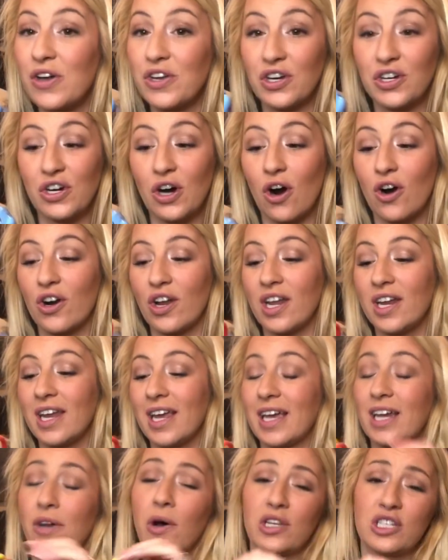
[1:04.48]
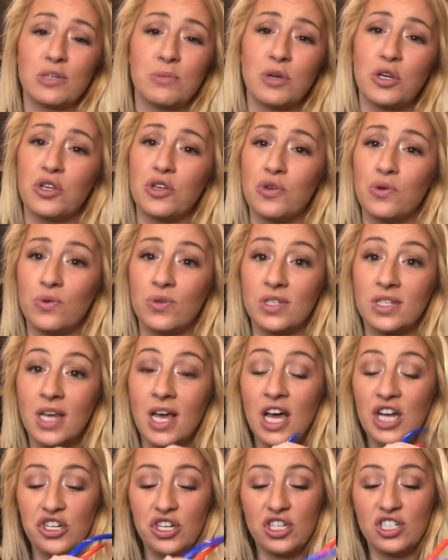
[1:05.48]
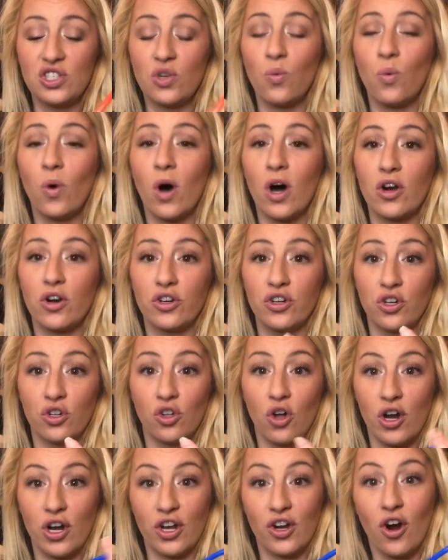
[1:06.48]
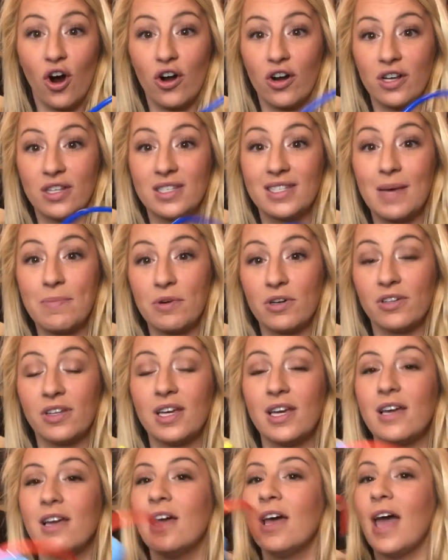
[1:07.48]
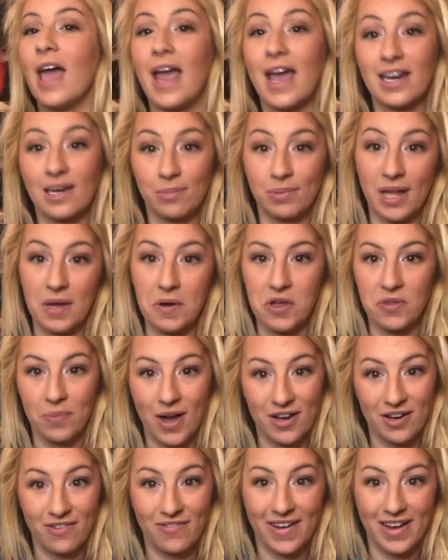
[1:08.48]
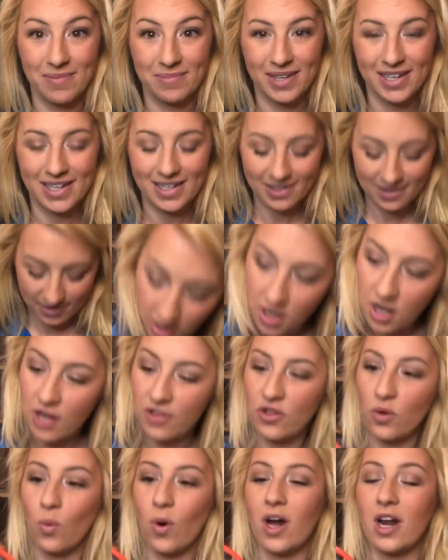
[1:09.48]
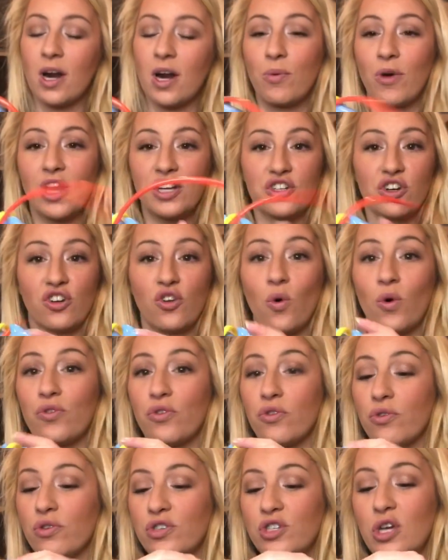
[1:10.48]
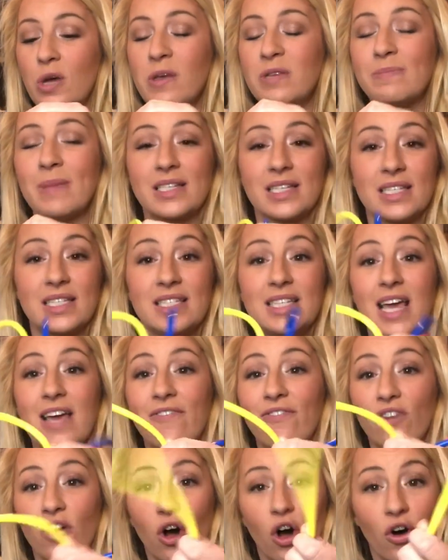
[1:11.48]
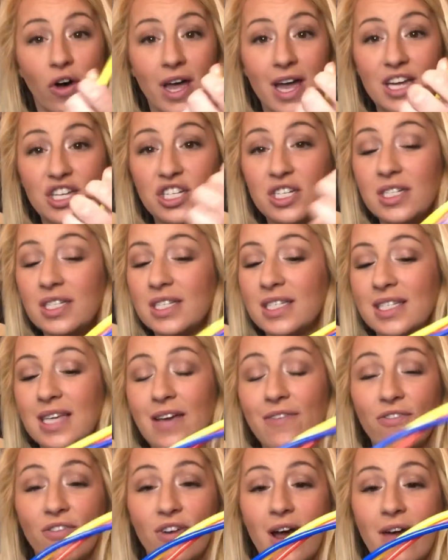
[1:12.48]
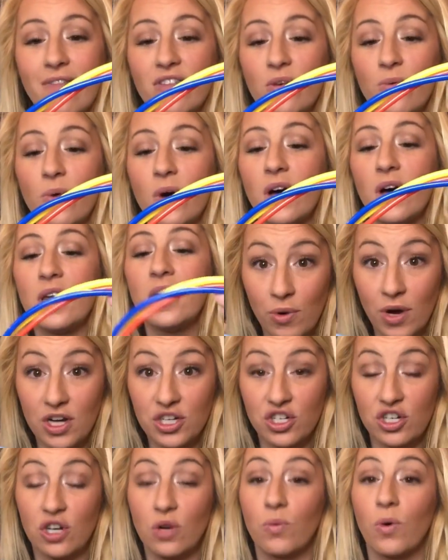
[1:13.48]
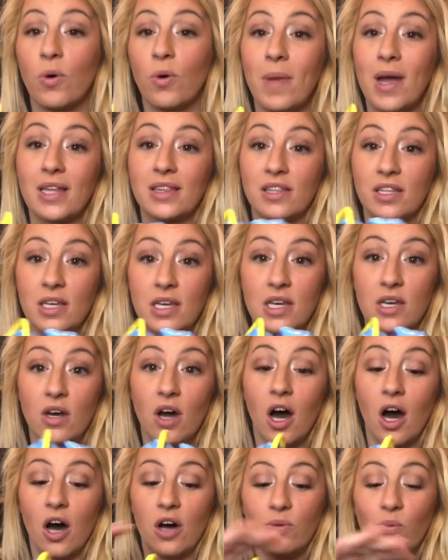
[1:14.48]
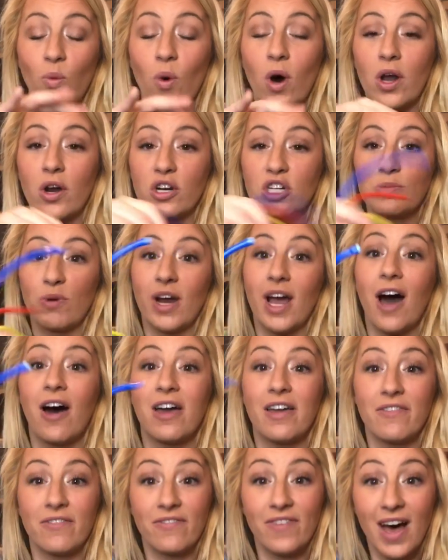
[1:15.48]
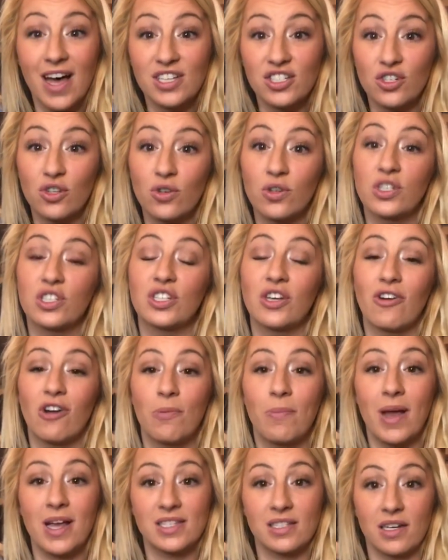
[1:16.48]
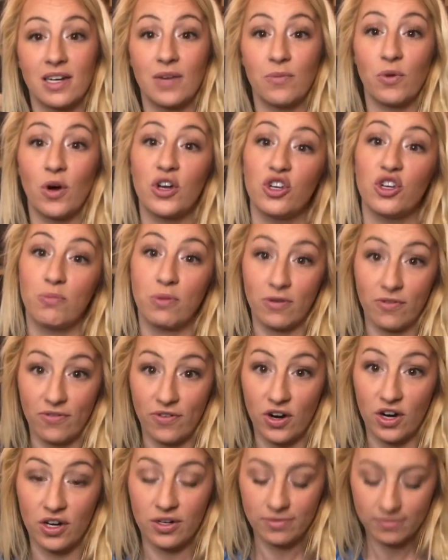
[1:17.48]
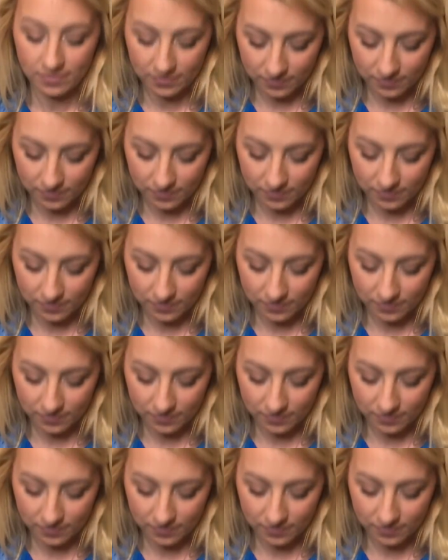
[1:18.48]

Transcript: Your garden, it can also be used just to water your lawn and garden separately and to play with by your family. The water pressure going through the tubes makes it safe for all ages and safe for everyone. Pressure will make the uh, water spray out faster or slower based on what you prefer.